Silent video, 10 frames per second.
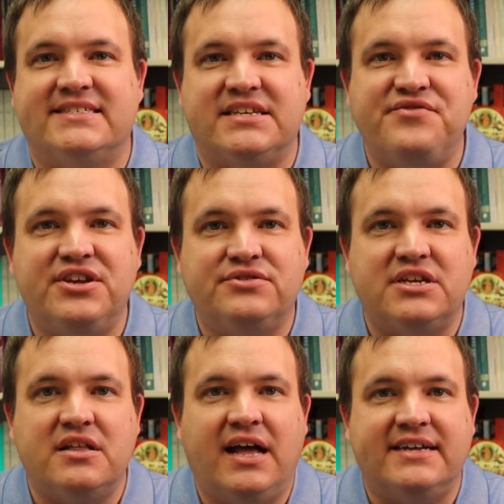
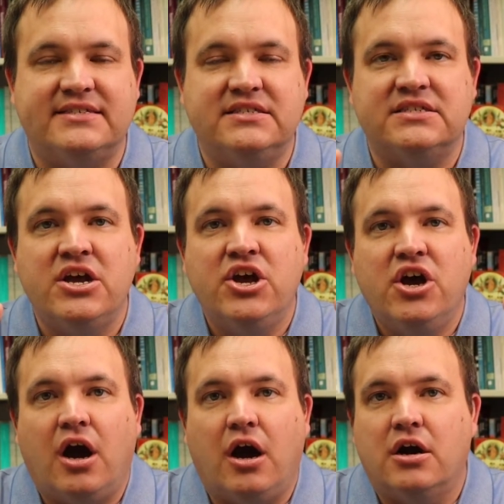CVOC classes
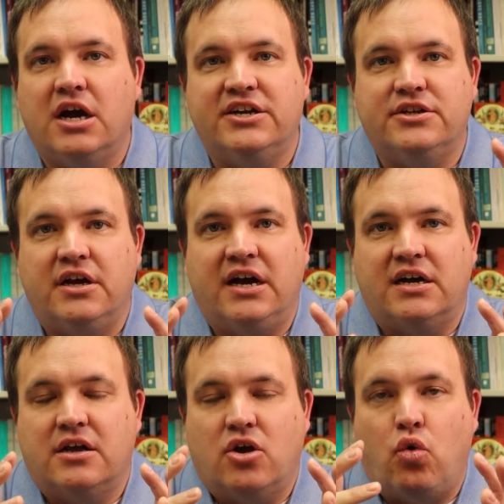are
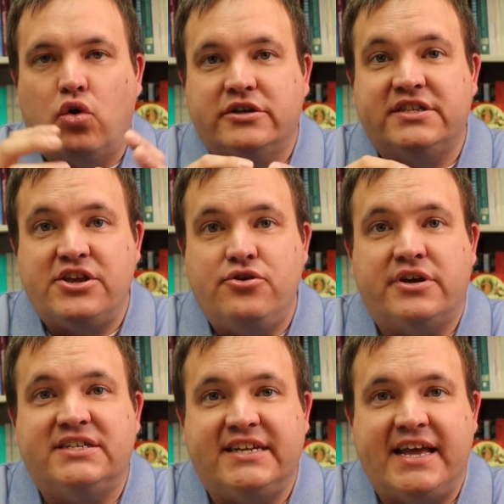a course that you
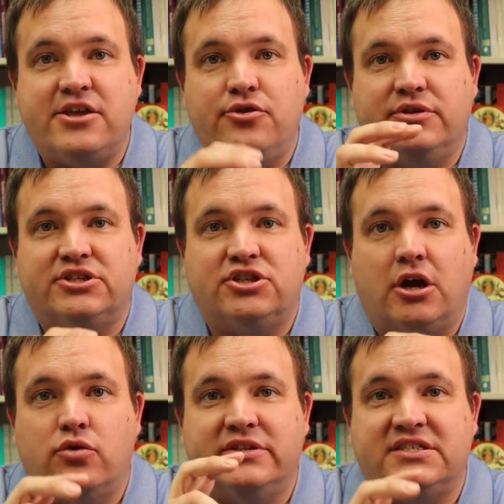can take. You would
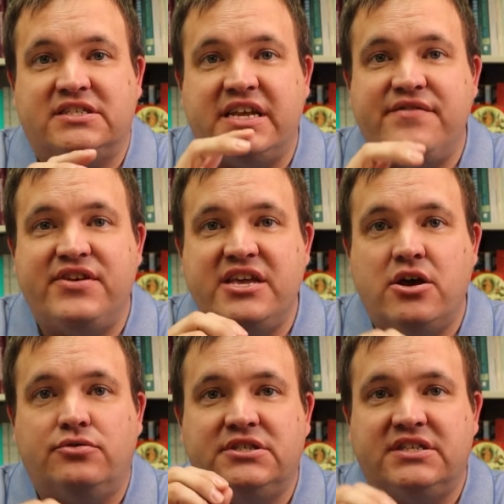start with
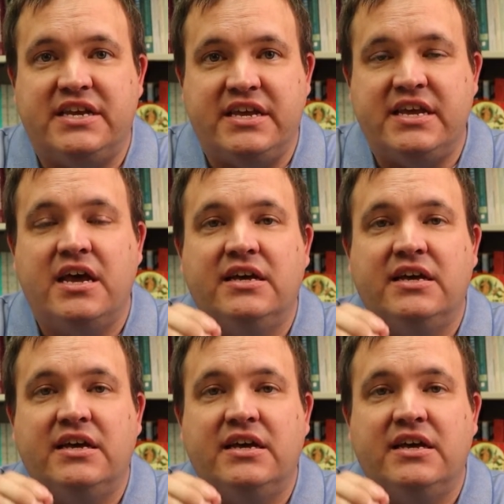CVOC,